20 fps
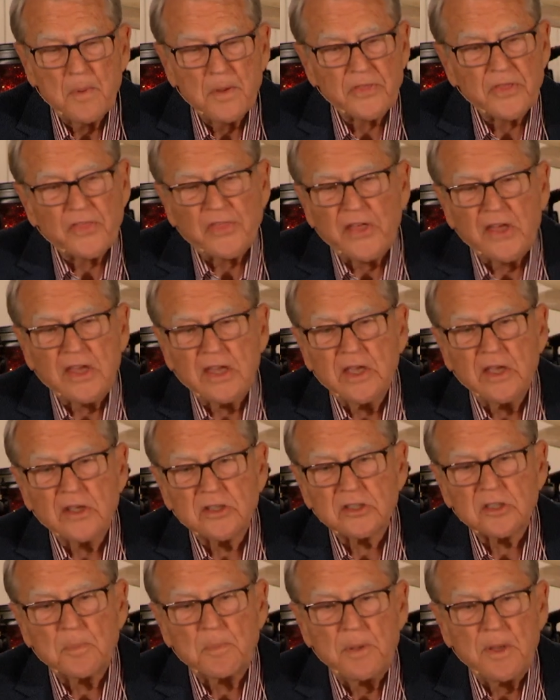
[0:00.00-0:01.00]
but the thing
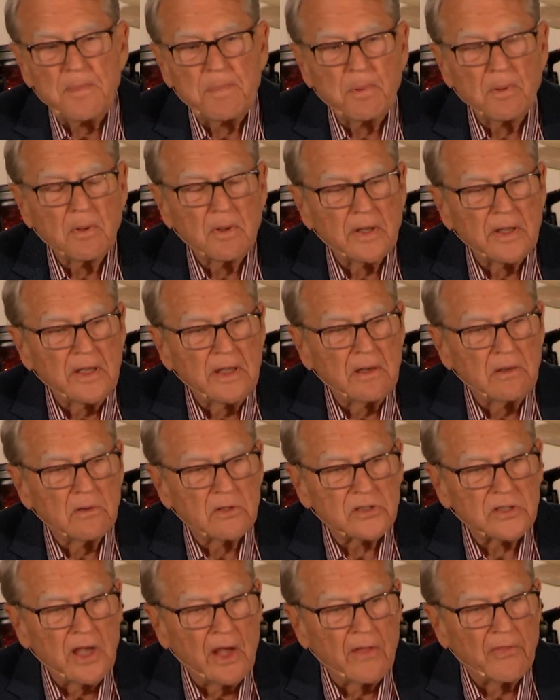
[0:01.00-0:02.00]
is, the people
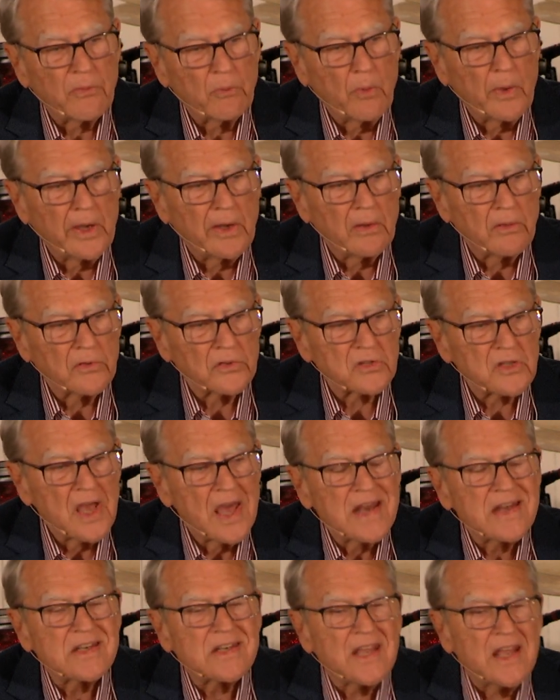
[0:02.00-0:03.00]
in South
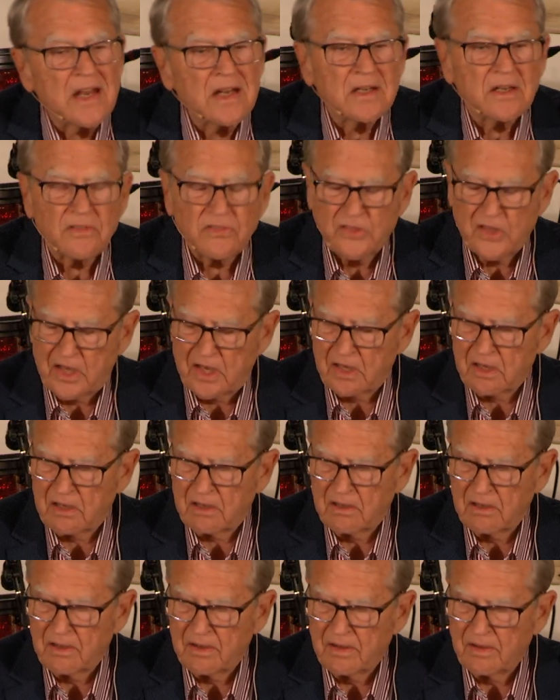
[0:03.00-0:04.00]
Wales tend to think
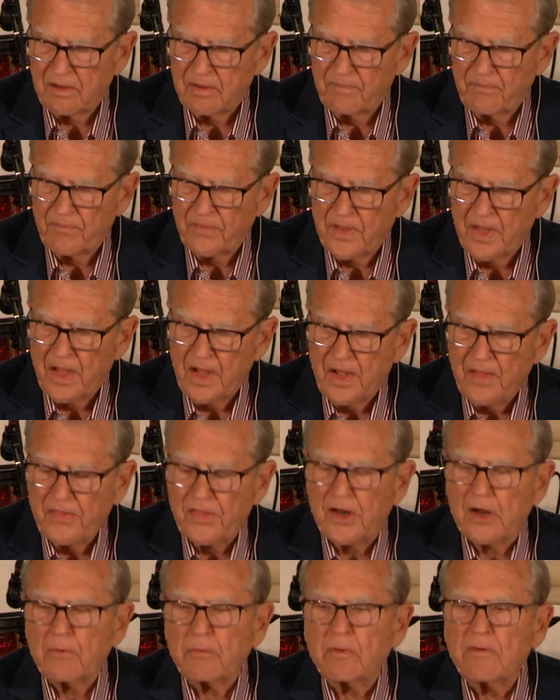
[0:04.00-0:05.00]

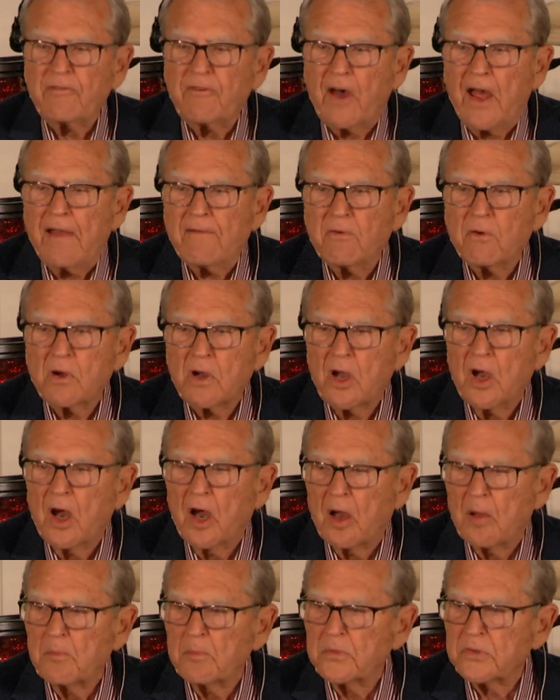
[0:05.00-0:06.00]
that if revival
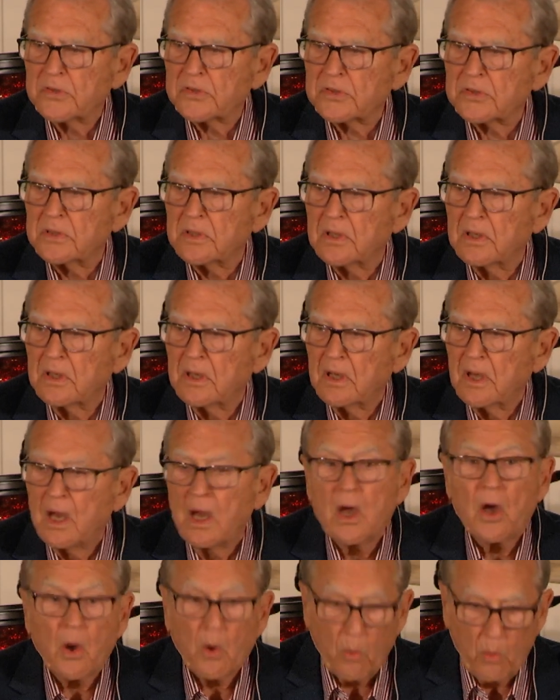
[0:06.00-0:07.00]

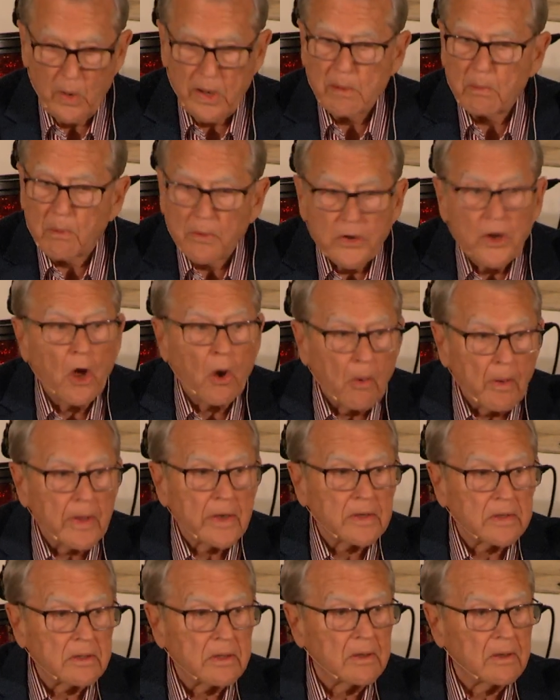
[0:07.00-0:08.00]
comes, we will know
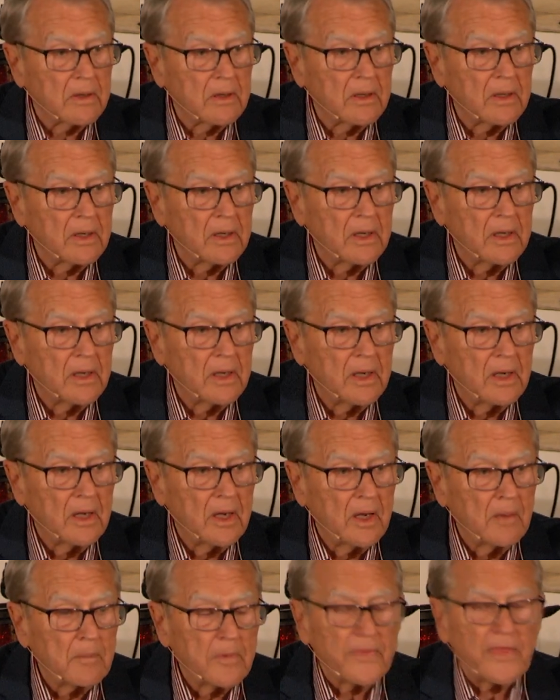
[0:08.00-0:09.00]
it.
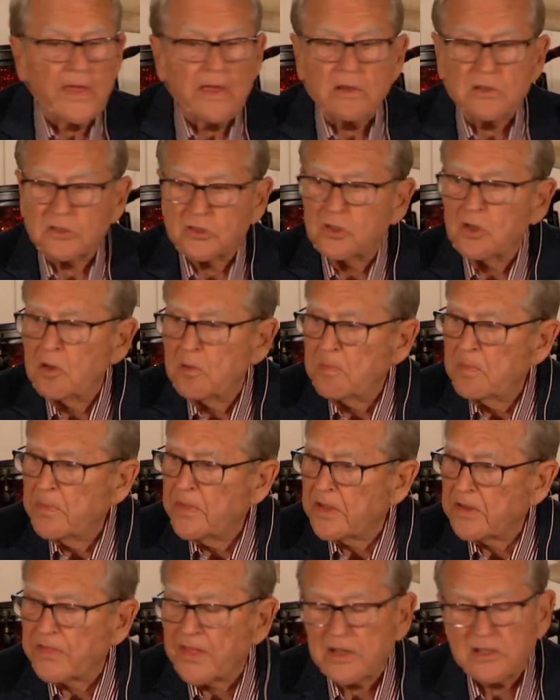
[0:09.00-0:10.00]
But they
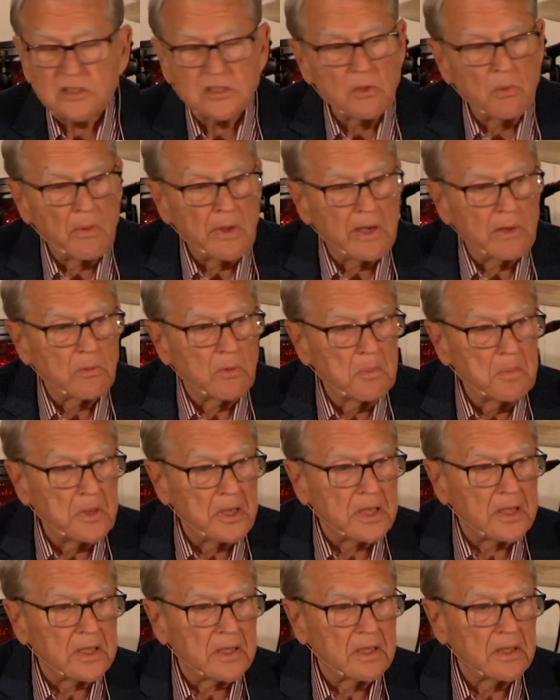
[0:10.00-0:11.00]
assume that that's the way it will
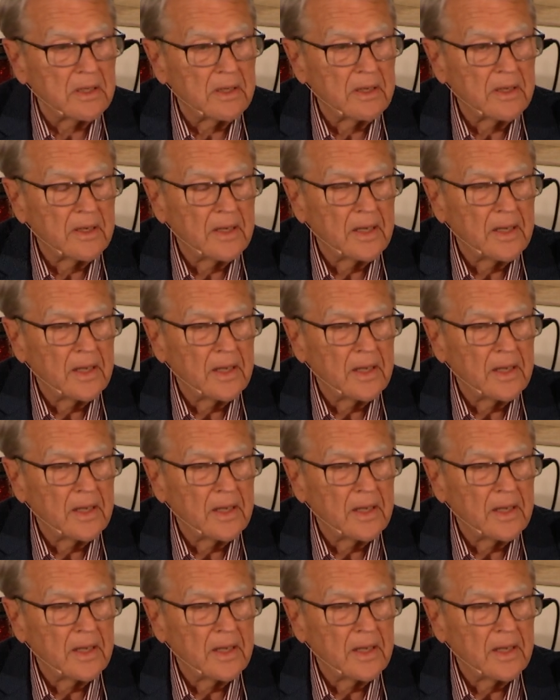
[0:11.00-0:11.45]
be.